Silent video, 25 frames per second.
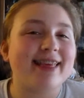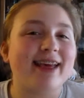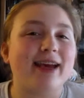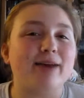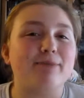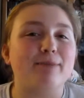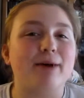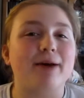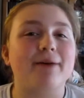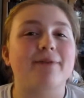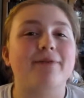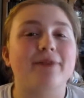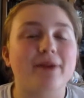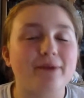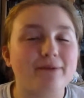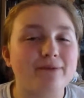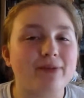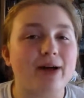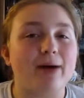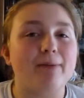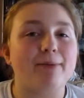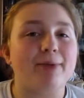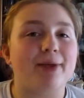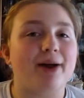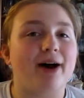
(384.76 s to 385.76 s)
my
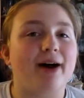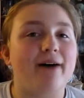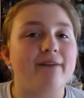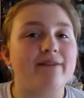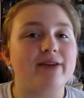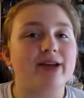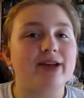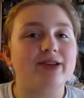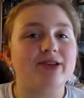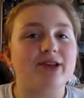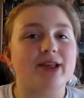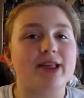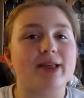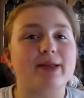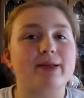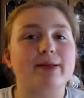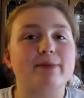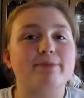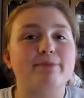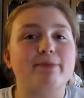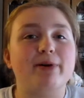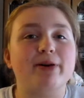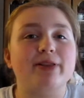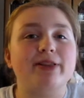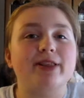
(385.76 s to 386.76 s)
flip-flops off and
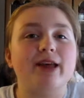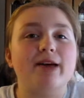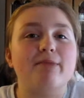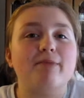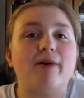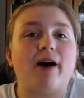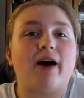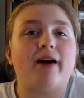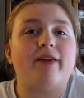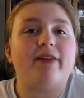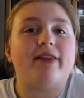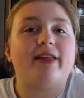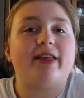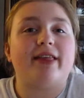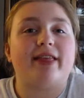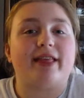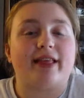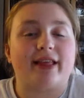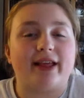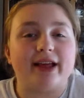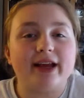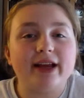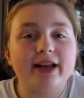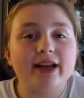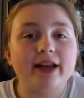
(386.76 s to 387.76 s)
just put them on the
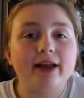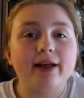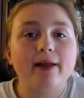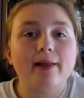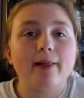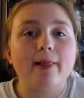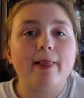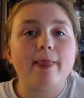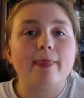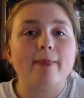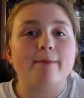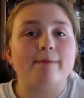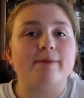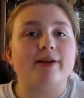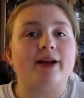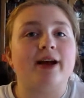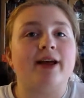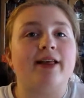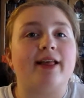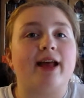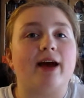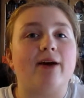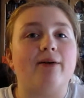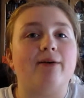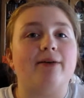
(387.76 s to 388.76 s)
seat,
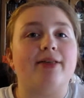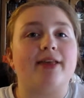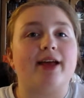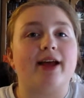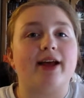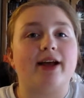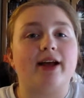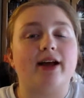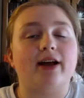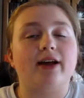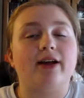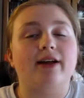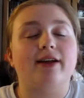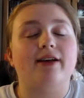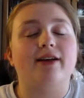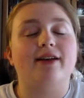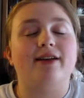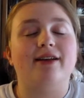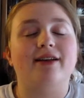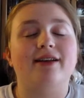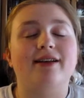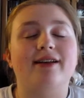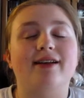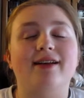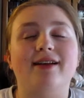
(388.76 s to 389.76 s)
because I was like,
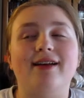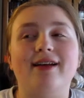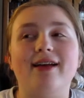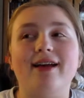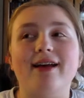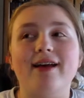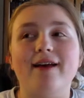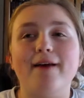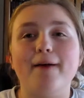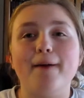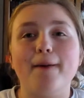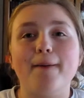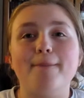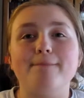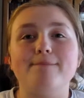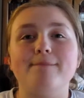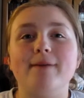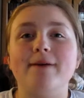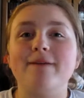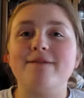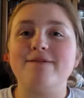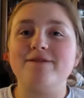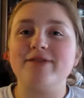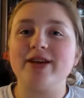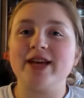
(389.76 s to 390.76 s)

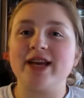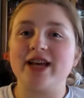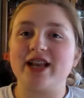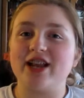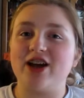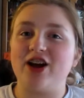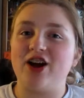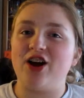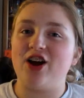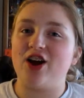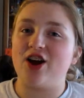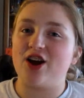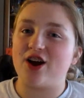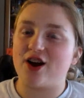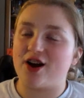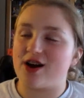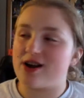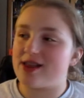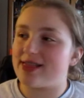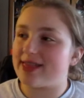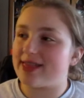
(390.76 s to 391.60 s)
my feet hurt.